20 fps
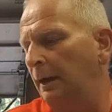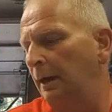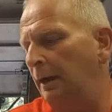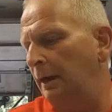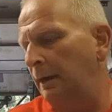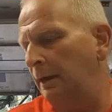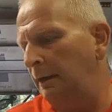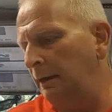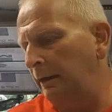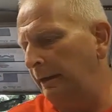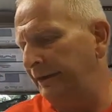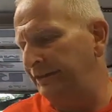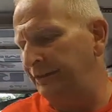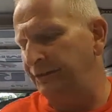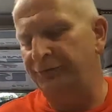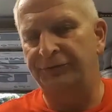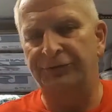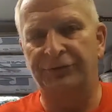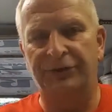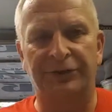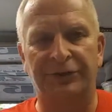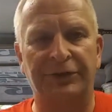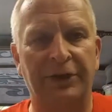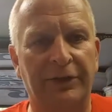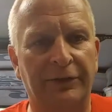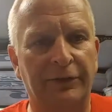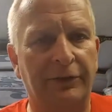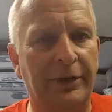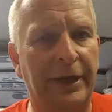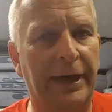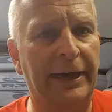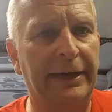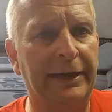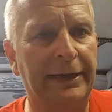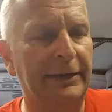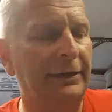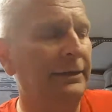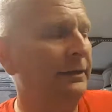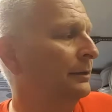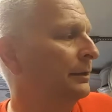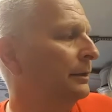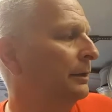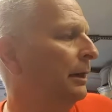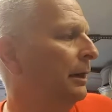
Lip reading: I used it the other day.